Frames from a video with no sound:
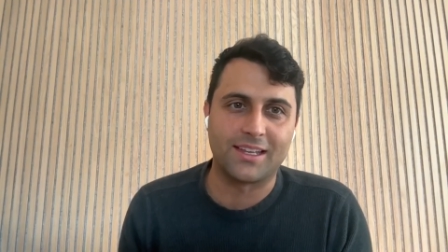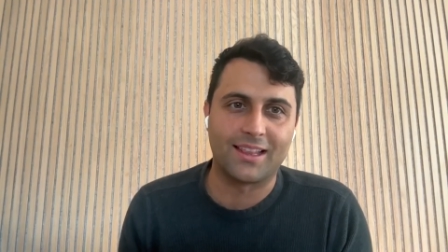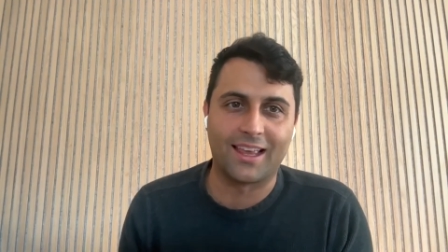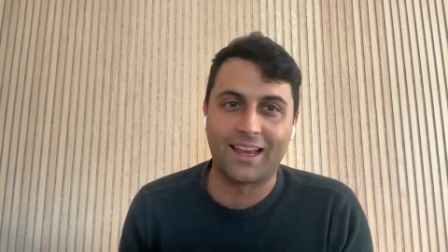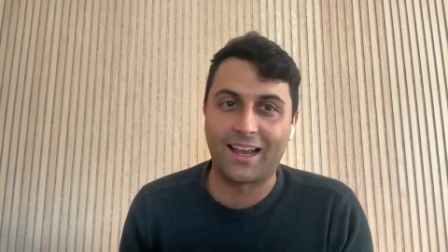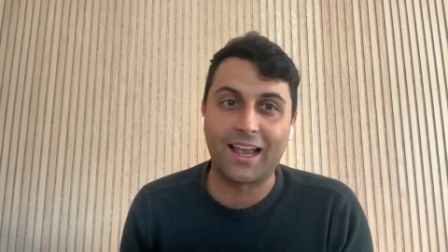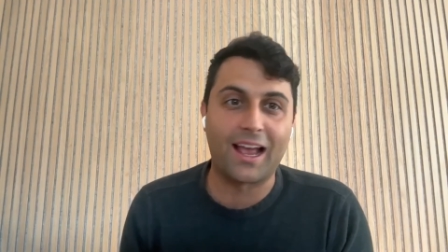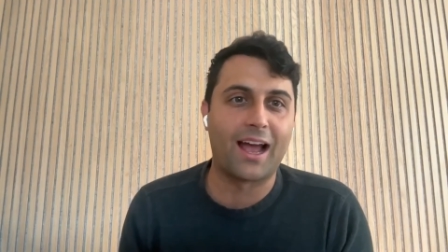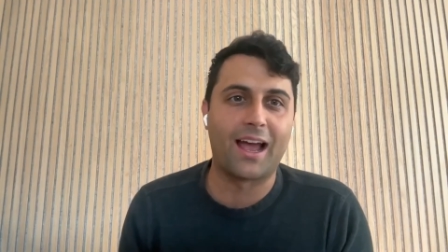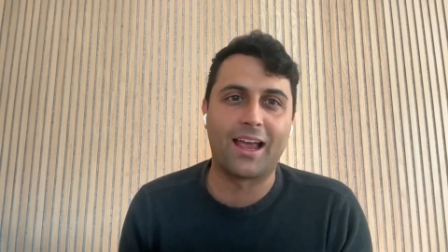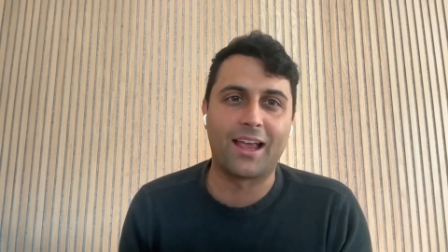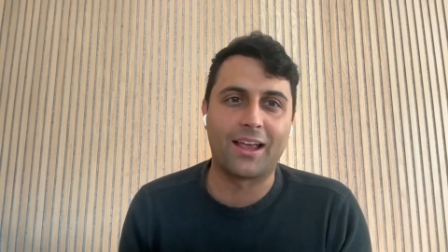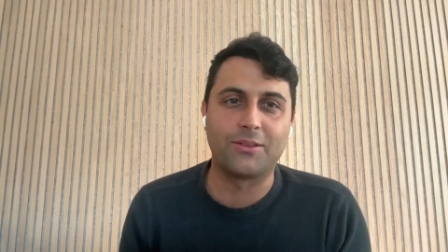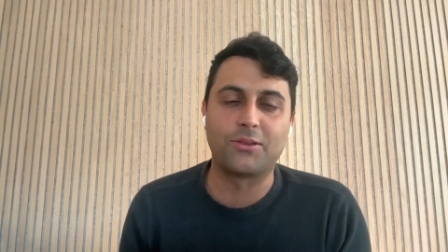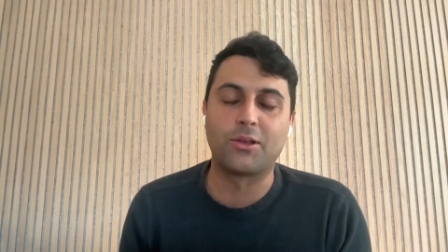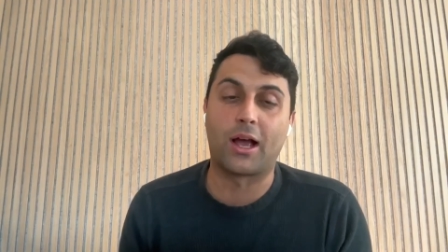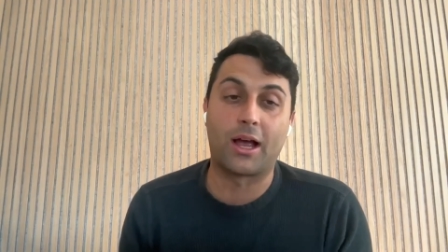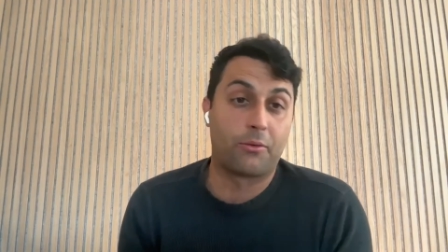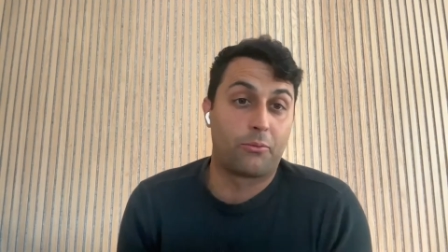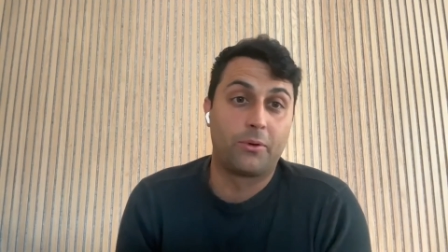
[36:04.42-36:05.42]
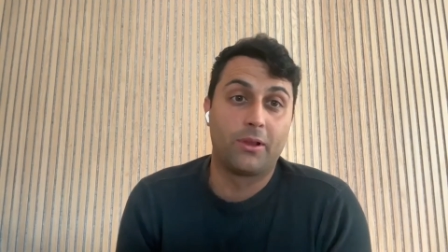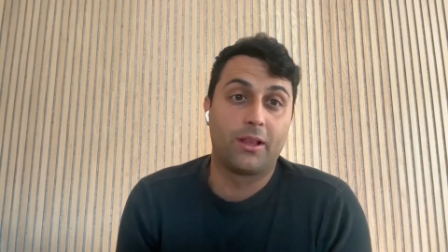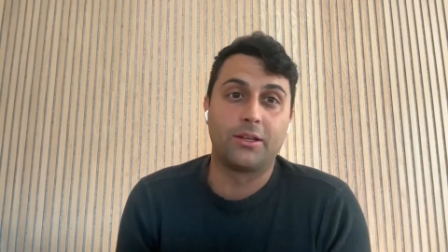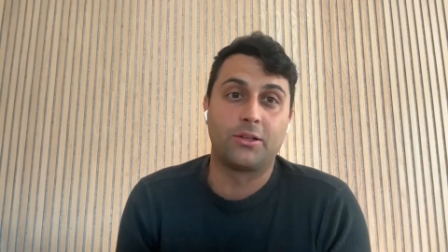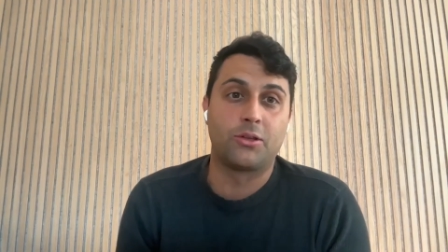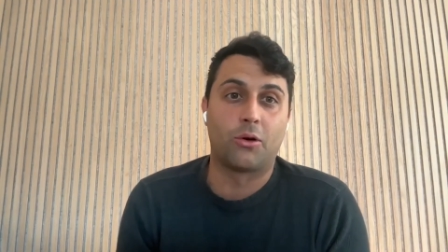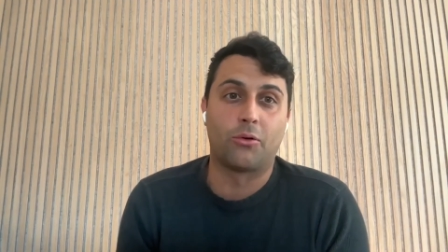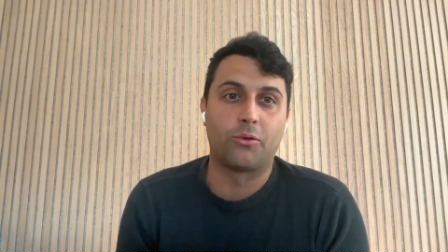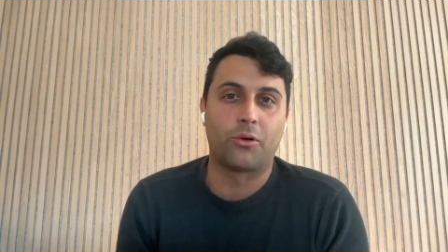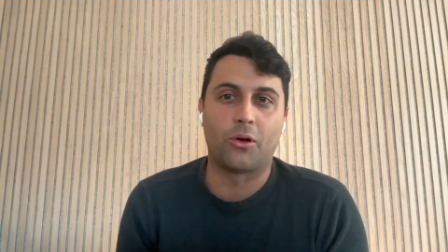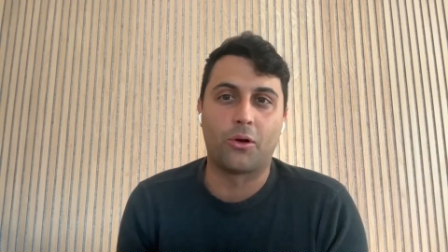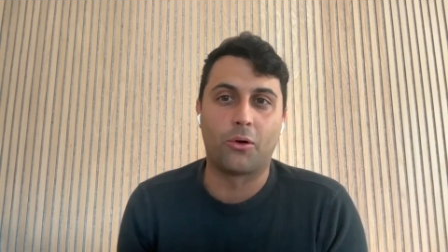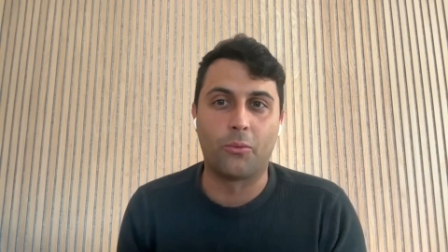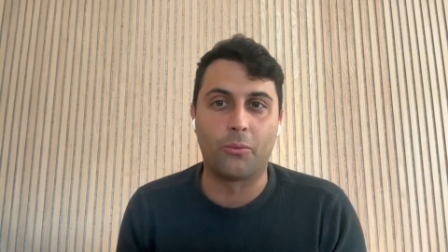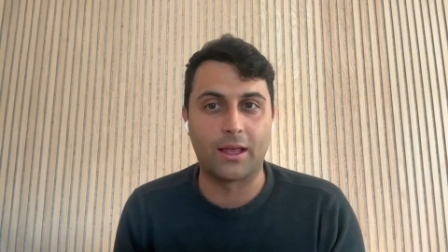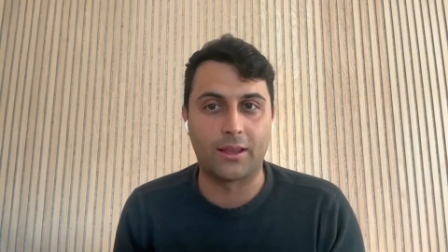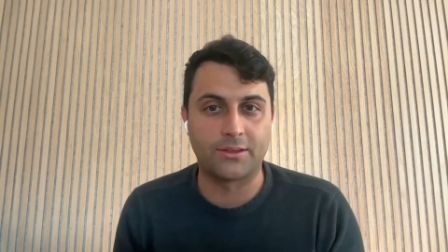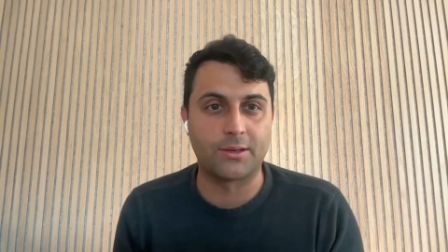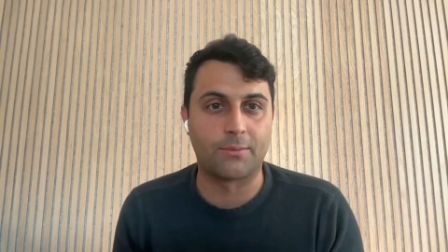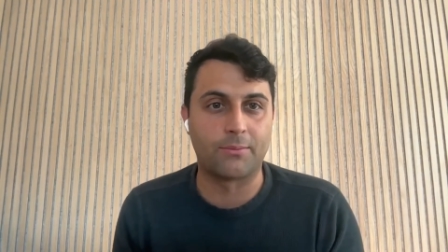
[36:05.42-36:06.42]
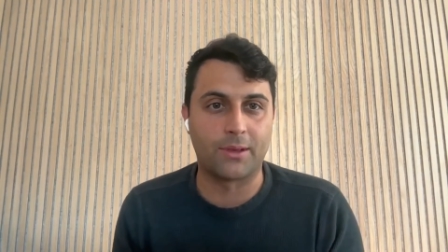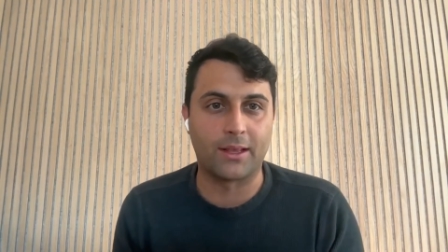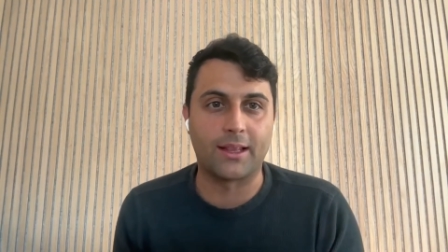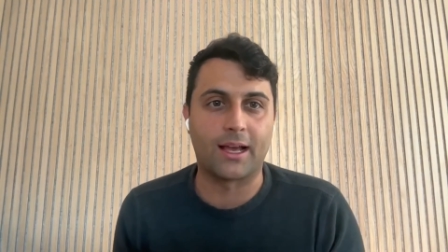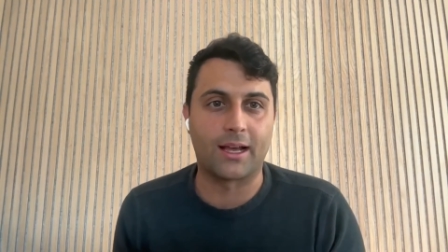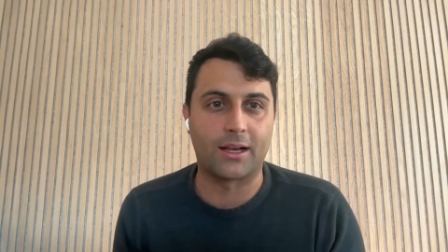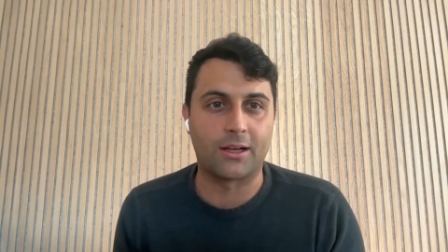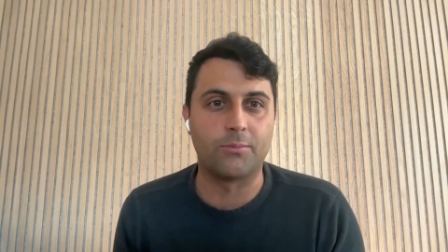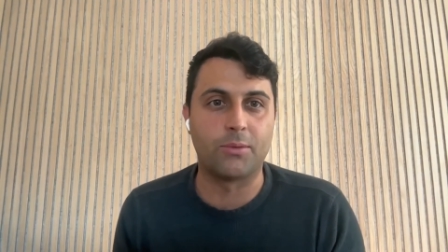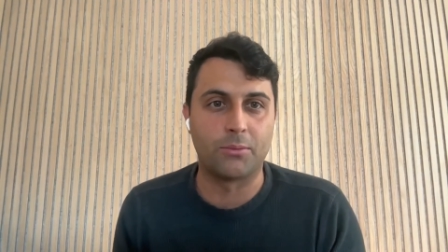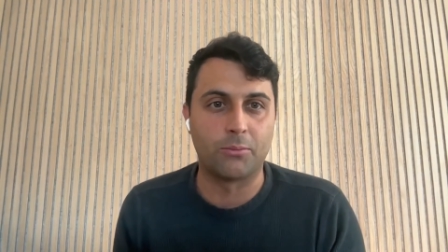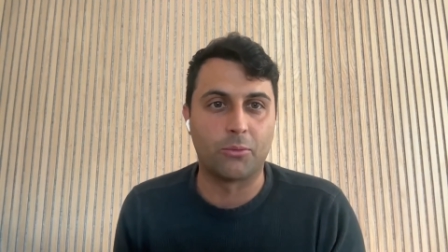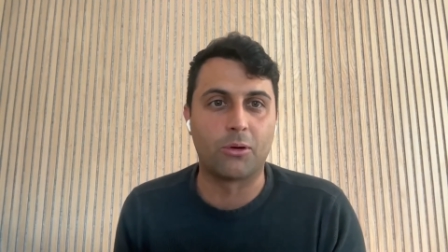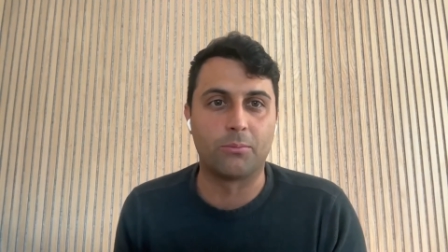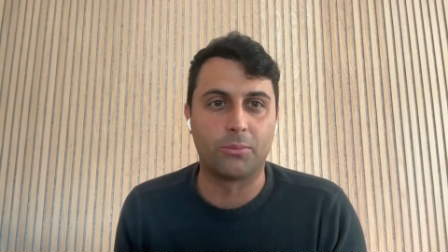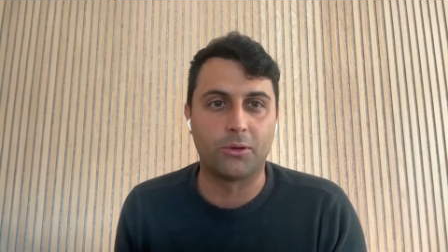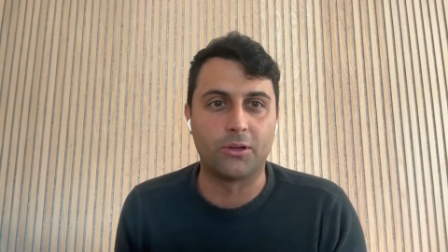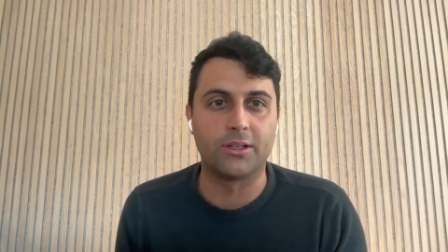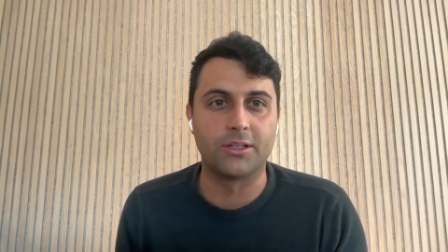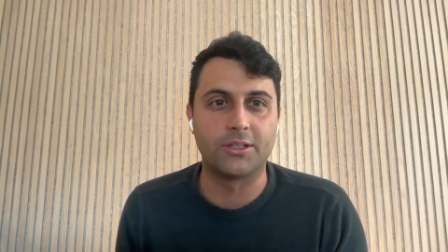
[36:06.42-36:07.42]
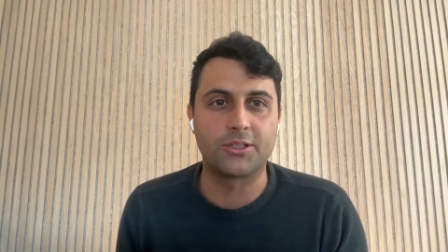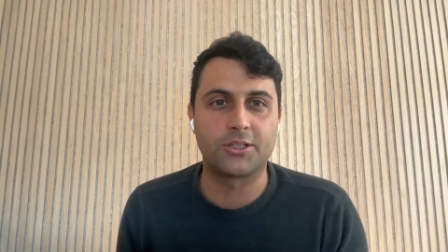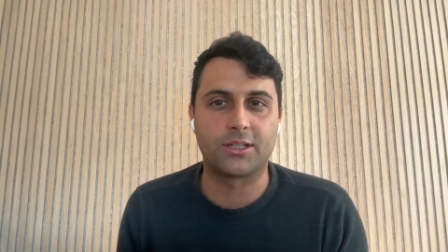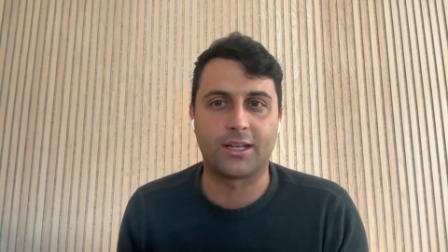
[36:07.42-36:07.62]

Like I really don't know something that could be more bullish.